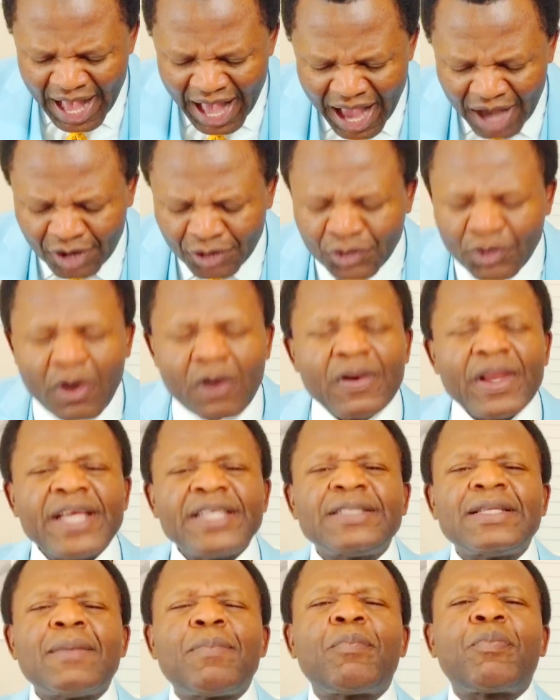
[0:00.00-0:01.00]

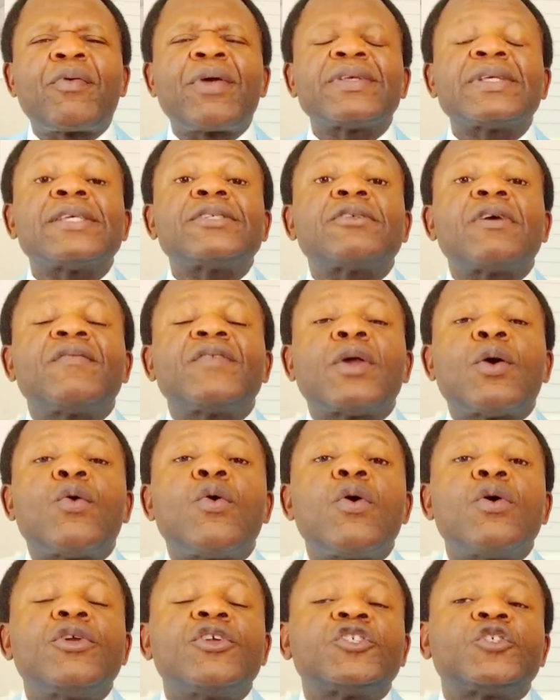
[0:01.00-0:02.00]
Acknowledge the presence of the
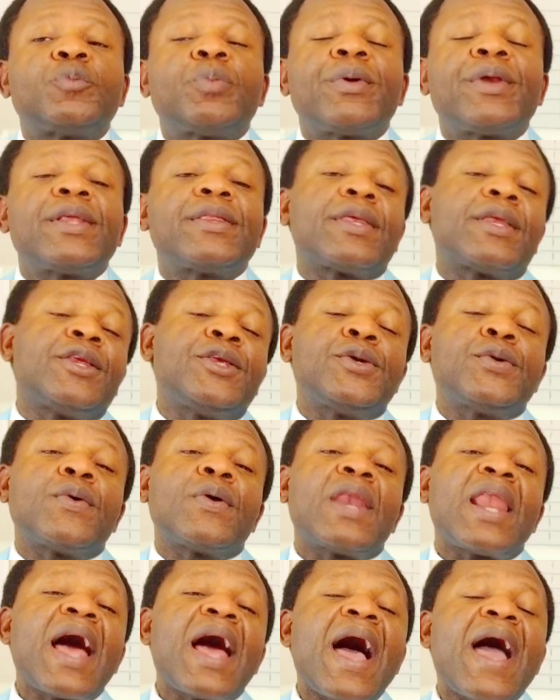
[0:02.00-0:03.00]
Holy Spirit in
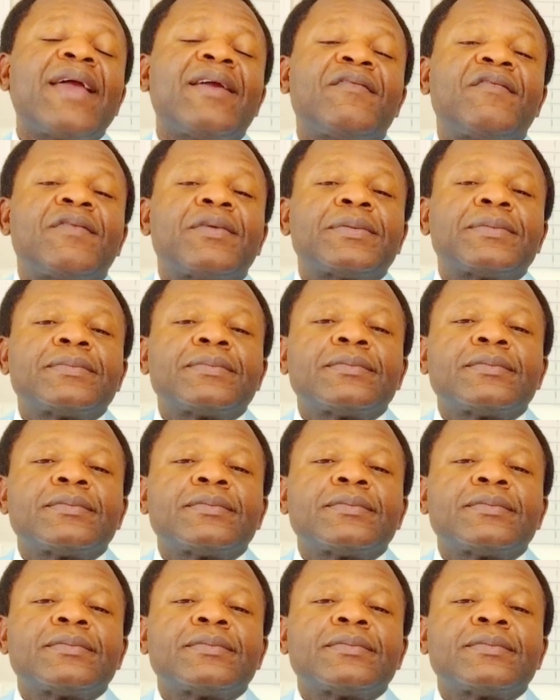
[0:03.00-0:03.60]
your life.